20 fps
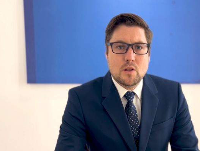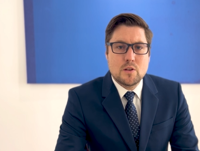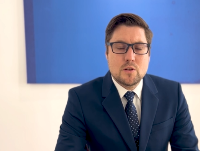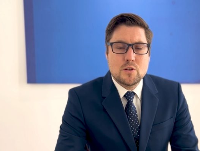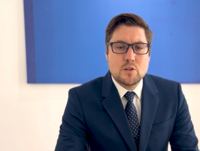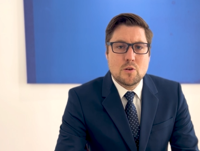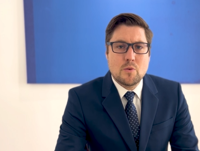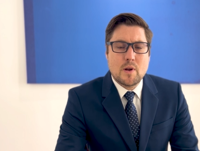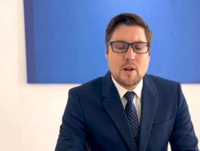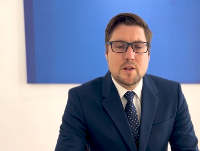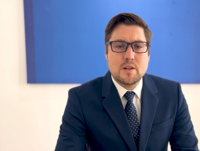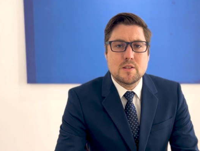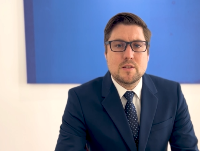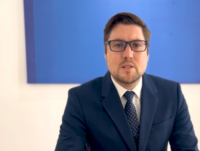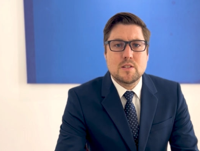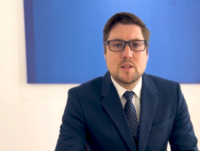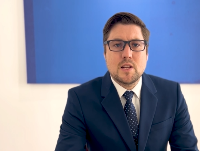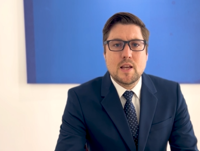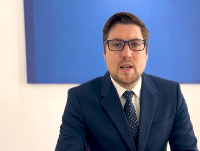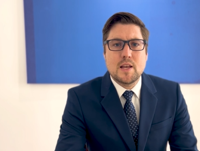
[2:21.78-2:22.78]
To
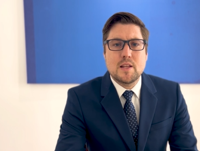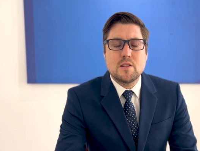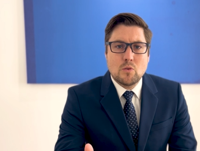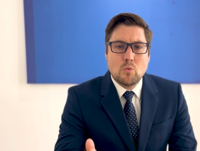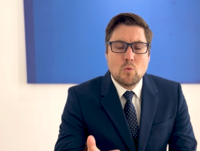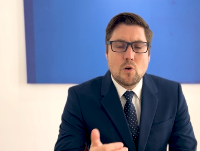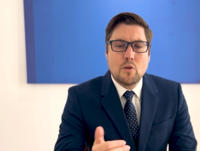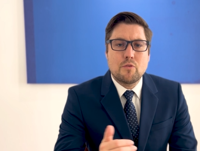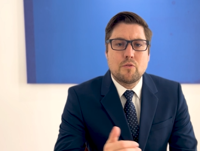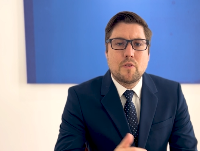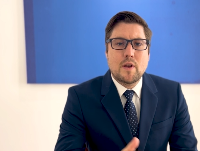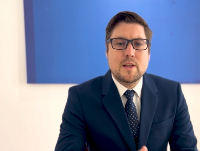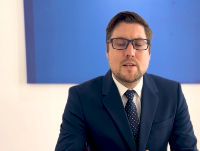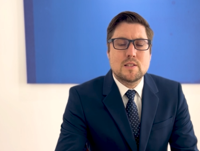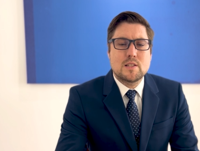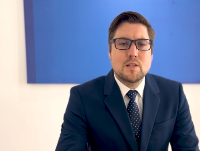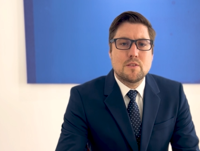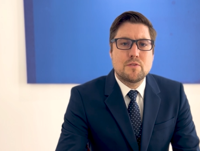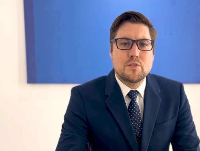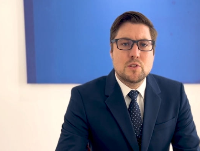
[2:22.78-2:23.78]
understand what
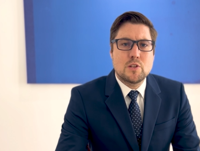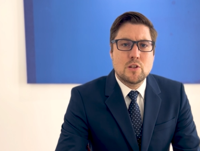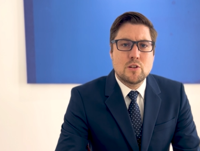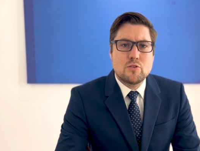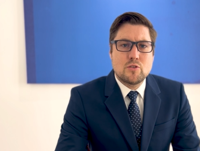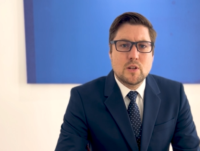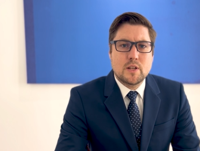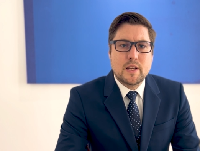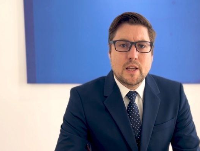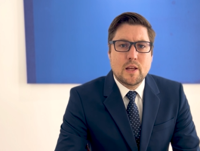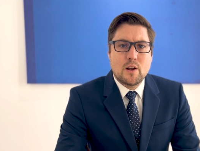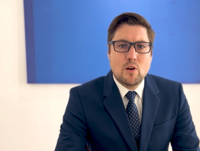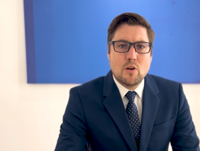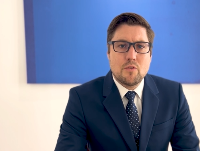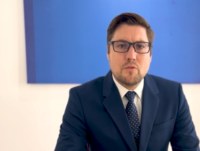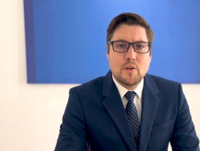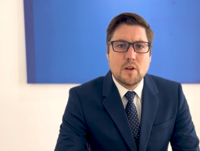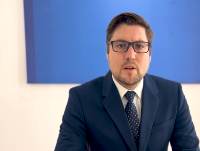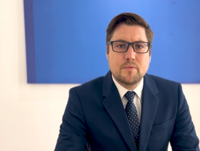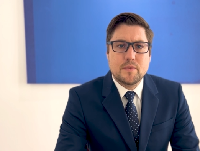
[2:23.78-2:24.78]
facelift surgery can
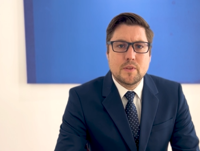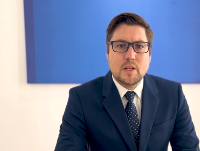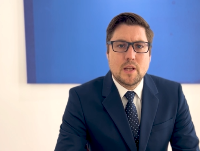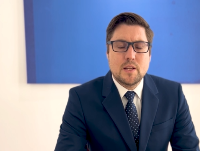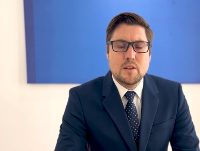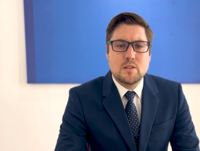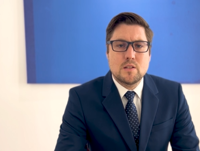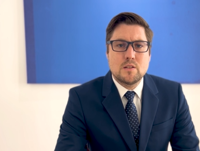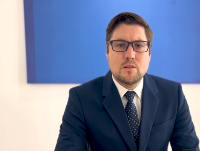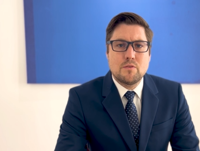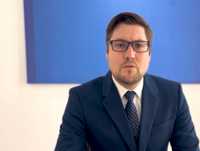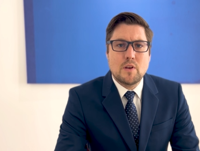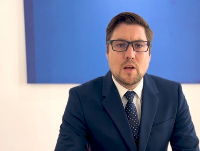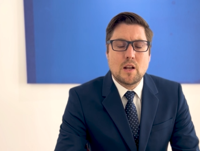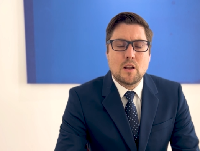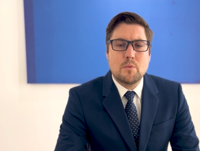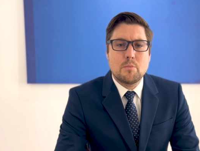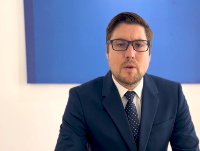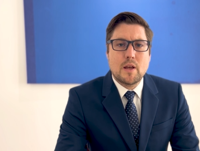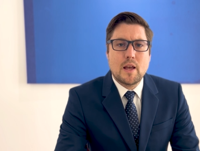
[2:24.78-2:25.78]
offer and to
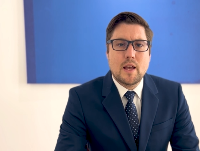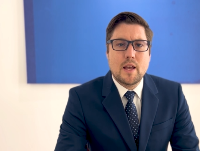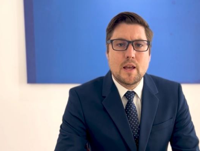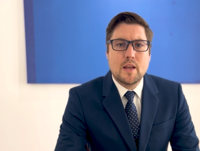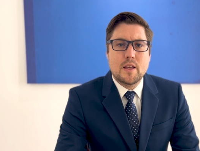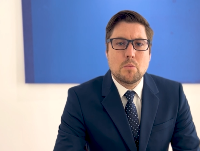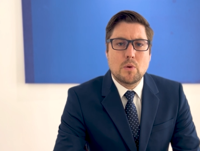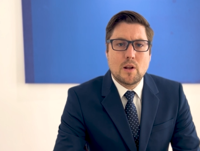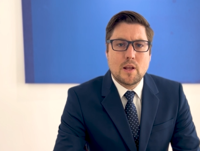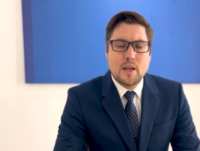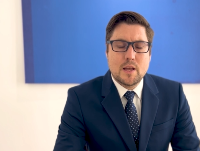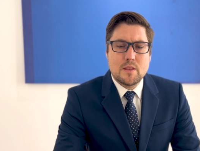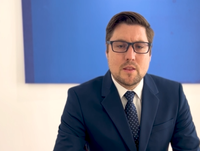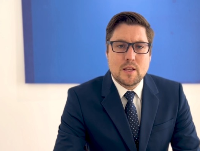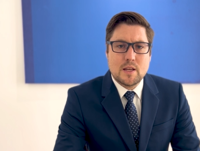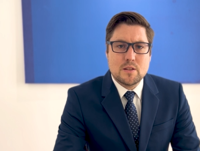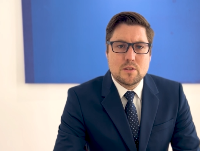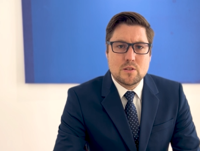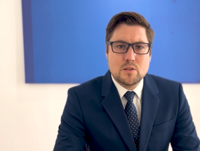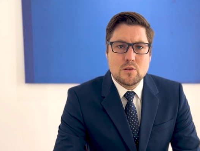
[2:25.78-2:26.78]
develop a plan
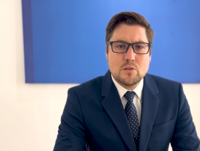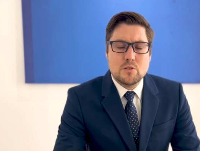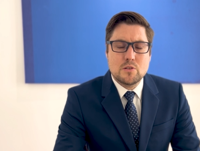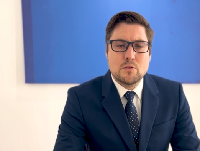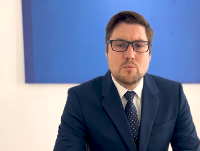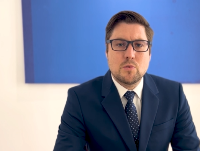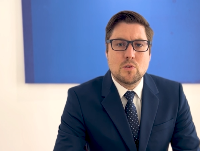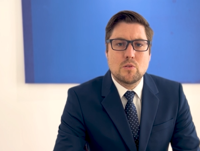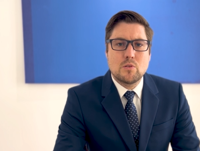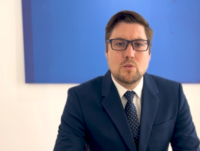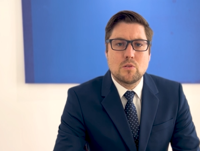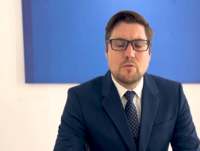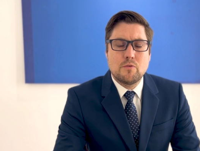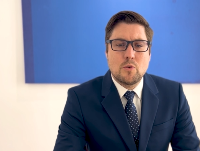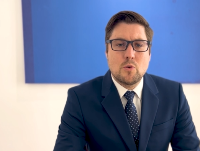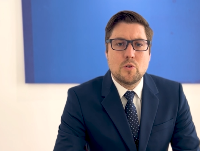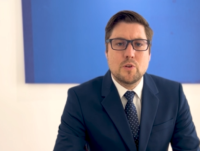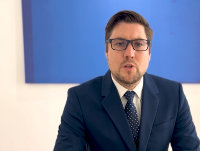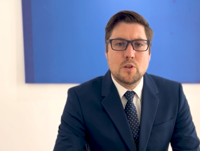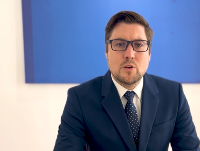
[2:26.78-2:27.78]
that's suitable
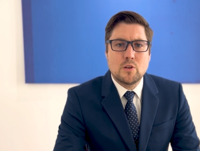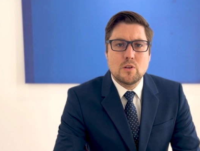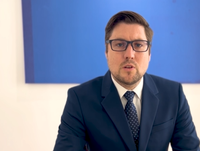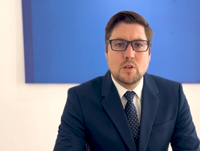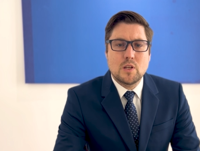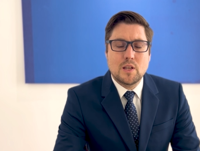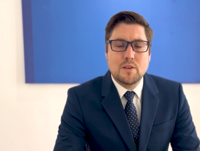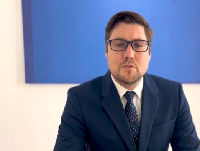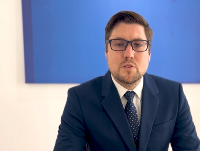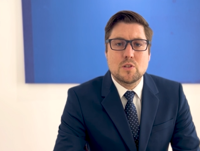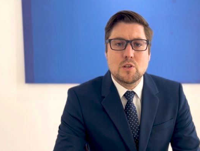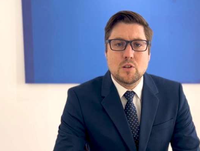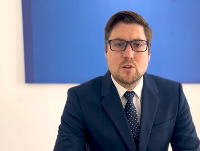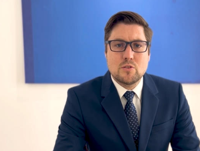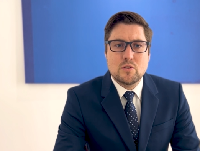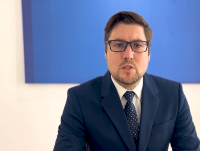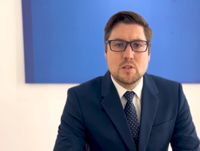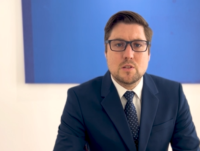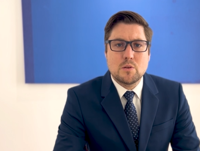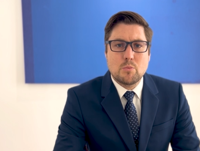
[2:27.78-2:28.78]
for you if
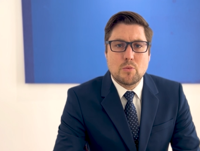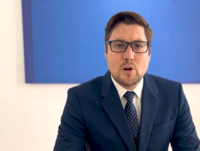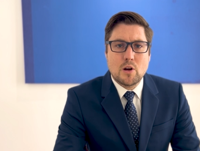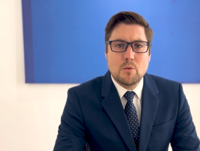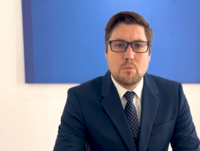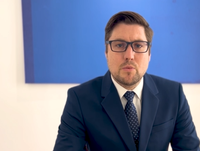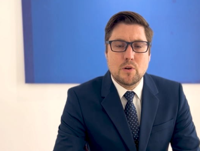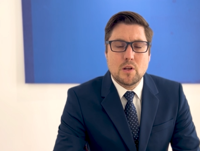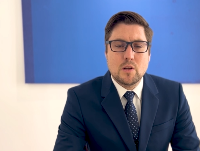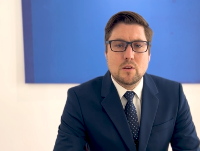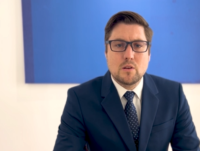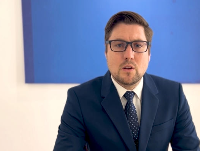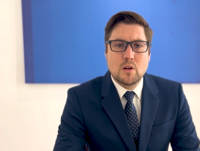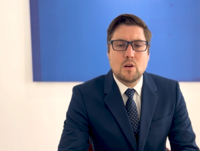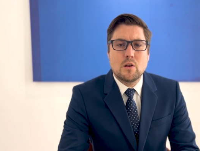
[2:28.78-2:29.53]
surgery is appropriate